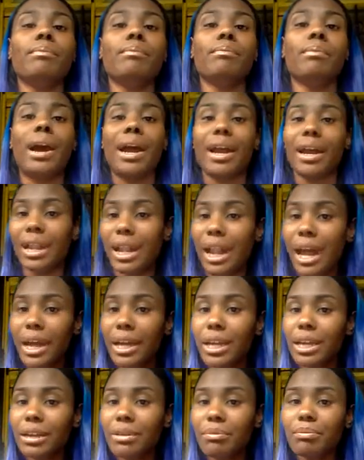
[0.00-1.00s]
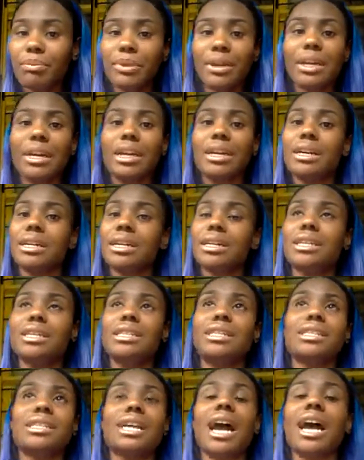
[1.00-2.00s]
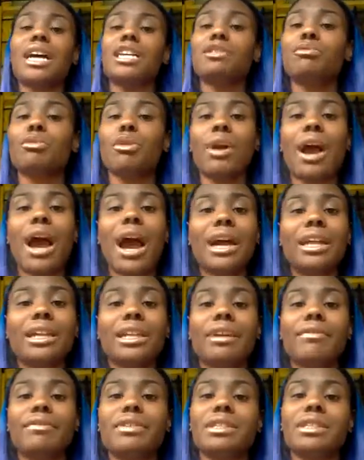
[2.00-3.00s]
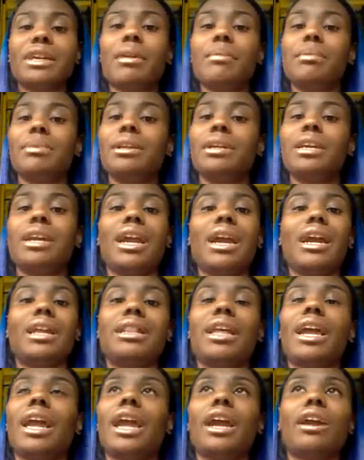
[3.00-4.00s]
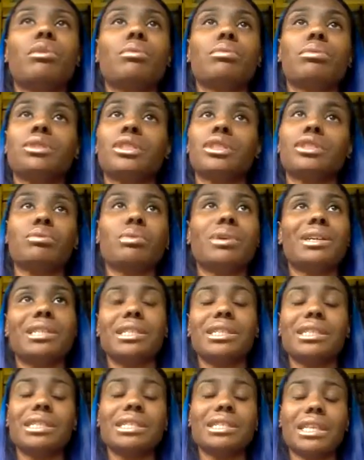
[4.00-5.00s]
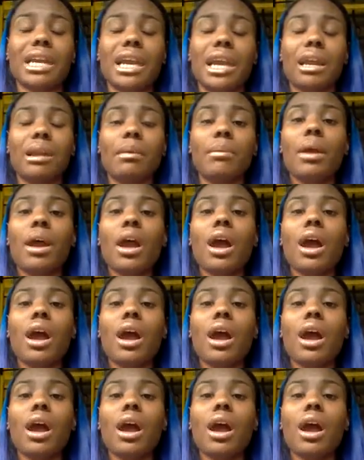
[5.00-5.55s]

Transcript: my client, because I spoke highly of this company and the hair just wasn't the same.